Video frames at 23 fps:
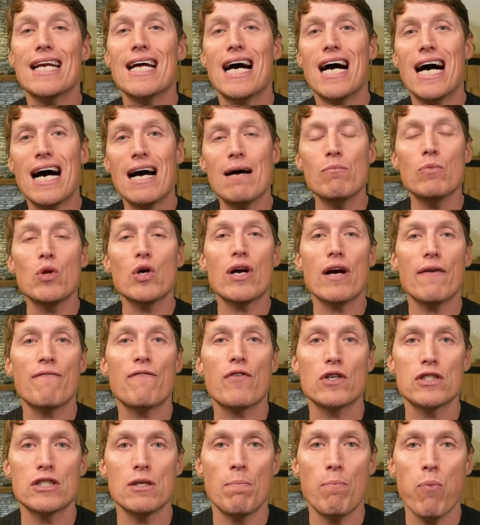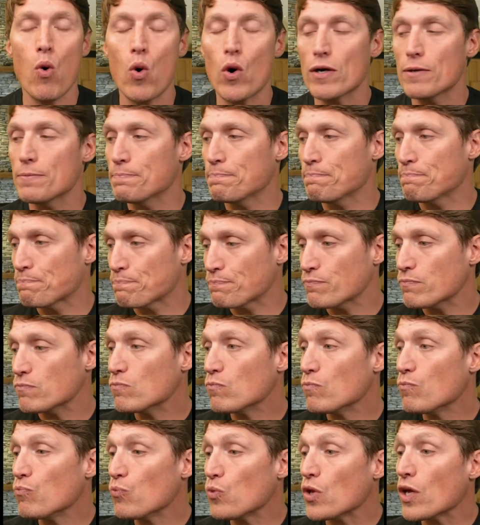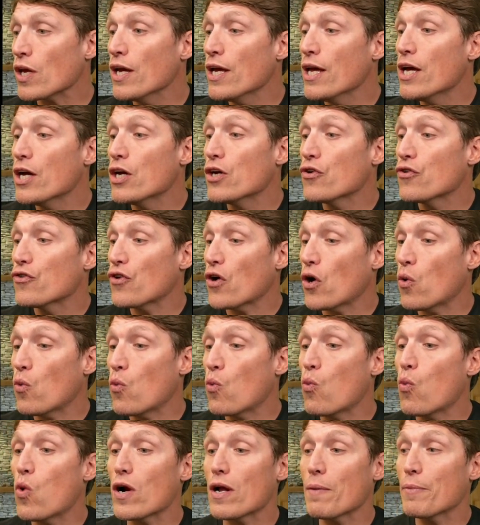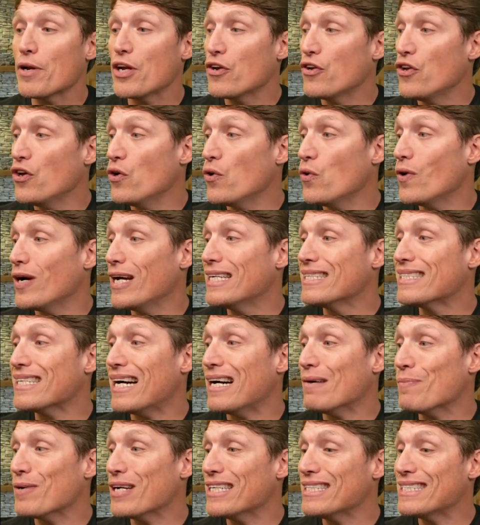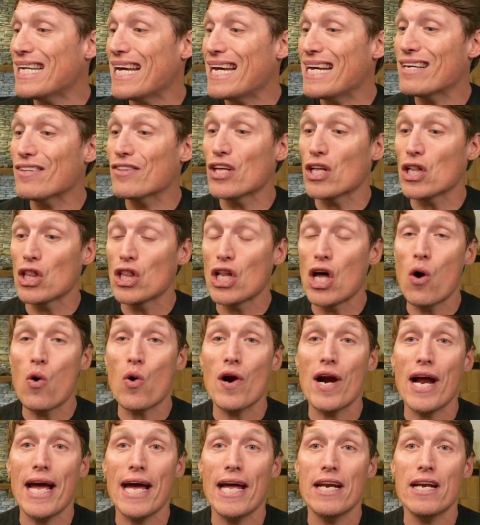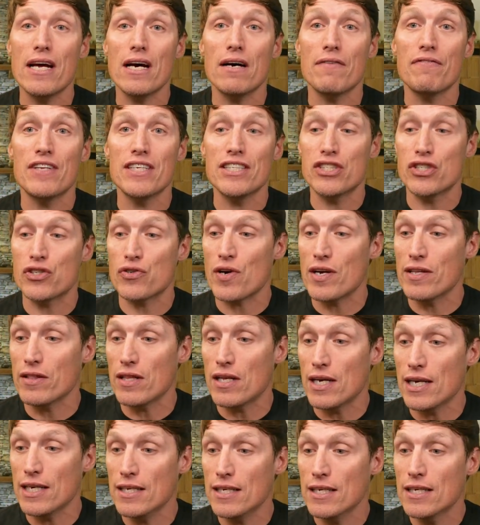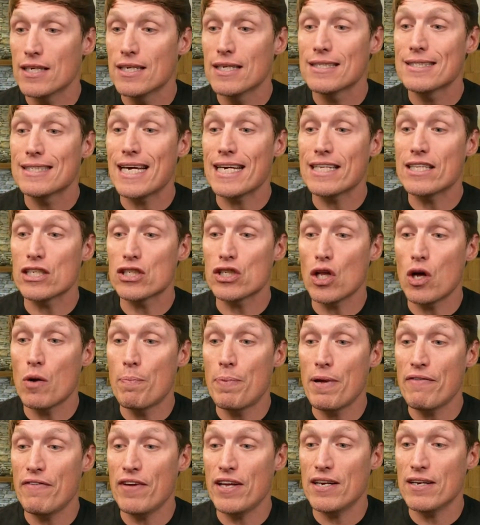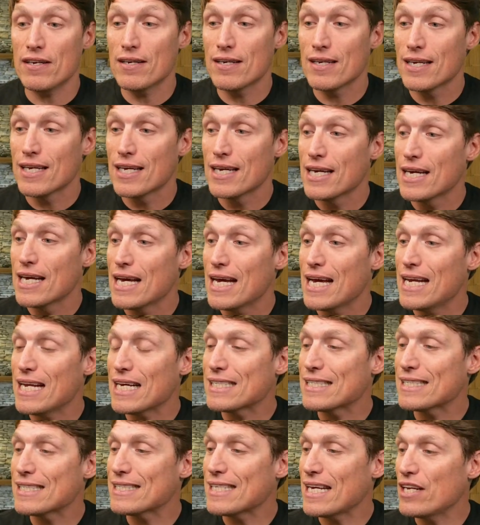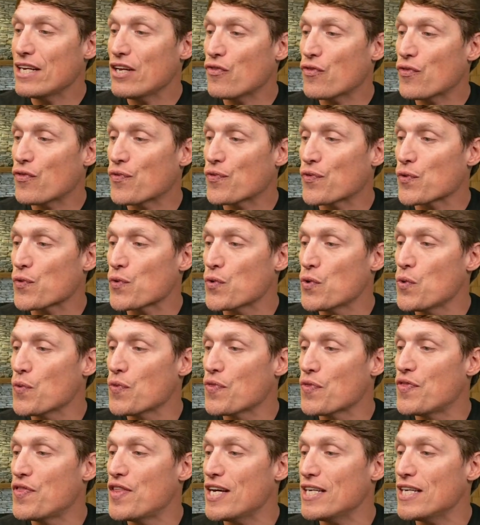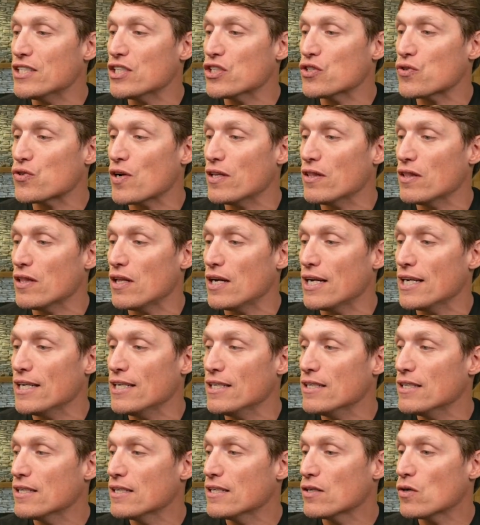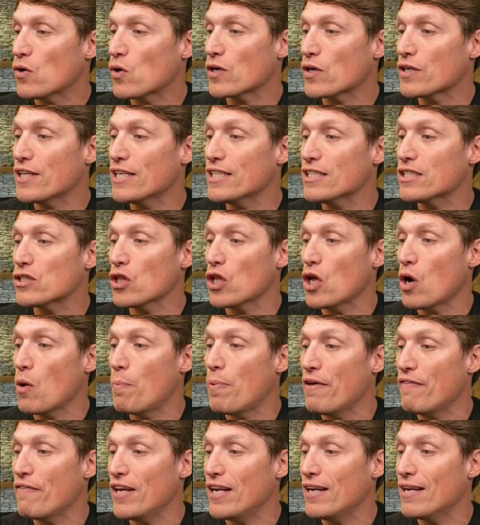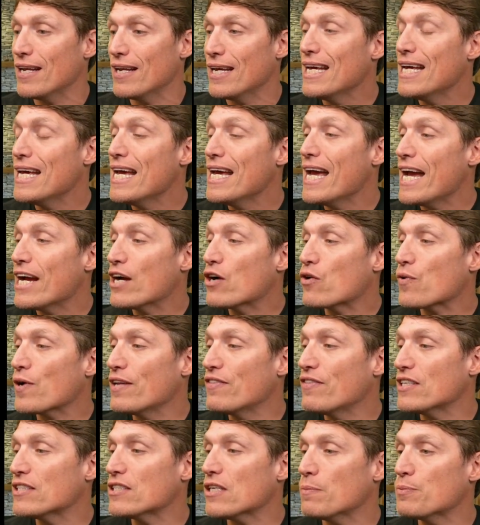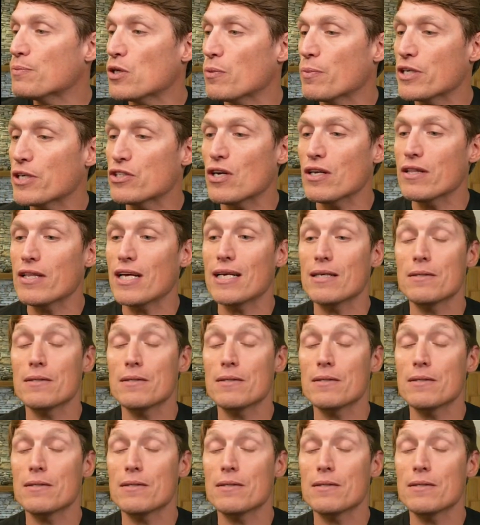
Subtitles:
looking for support. So what I'm going to do is I'm going to take the lower end of this trend line, take this low pivot and extend it through this trend line or this low pivot and create this upsloping trend line.